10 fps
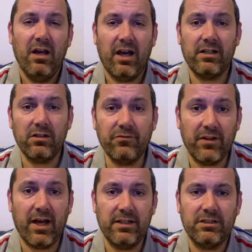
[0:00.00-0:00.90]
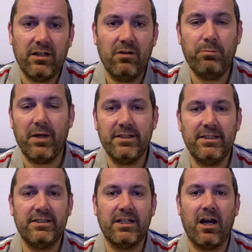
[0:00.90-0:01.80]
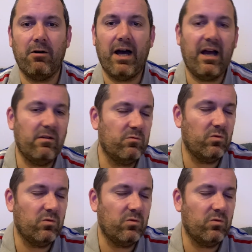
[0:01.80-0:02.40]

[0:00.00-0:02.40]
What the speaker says: I'd love that, plenty to go at,